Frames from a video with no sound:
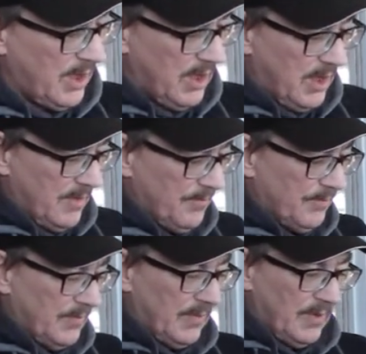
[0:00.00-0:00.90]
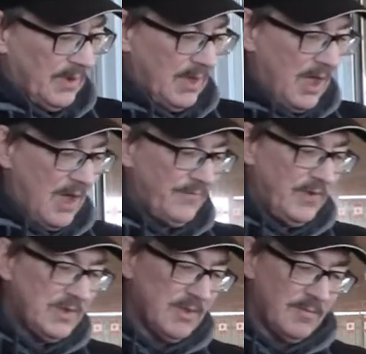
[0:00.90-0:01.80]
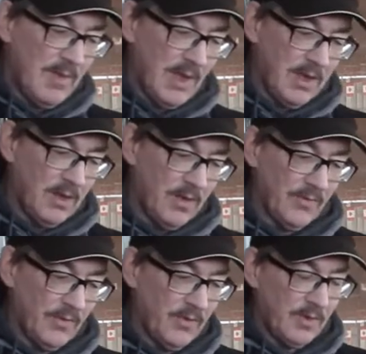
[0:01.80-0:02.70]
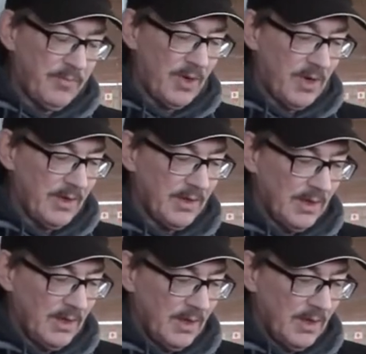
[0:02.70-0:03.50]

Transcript: half decent metal on the hook part